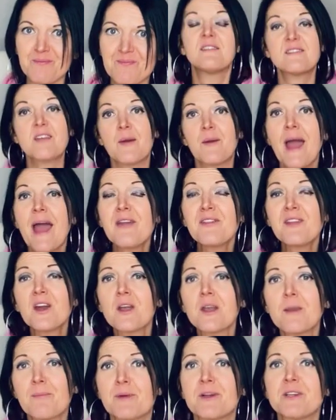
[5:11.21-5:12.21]
So
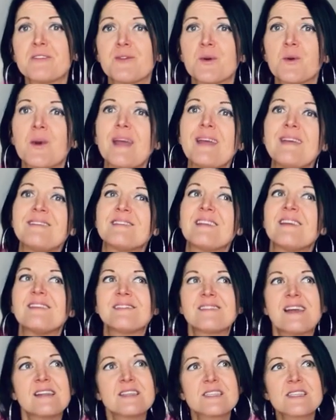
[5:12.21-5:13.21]
ethical approval is
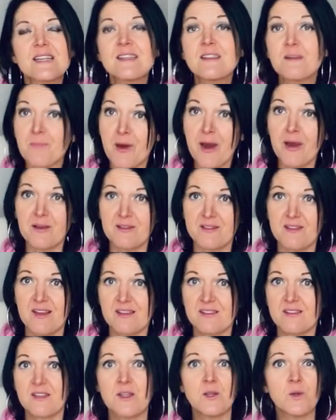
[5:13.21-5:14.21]
essentially the
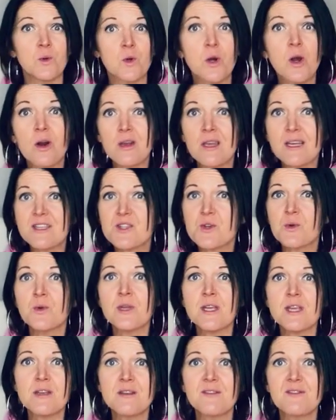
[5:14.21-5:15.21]
process that your college or
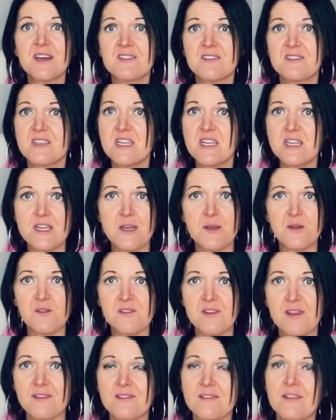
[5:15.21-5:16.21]
university
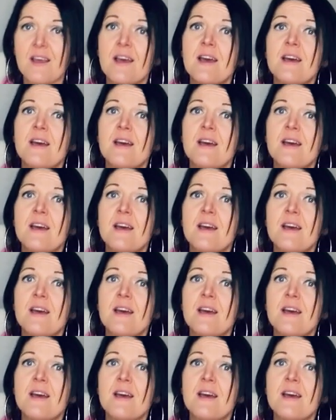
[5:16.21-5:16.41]
uses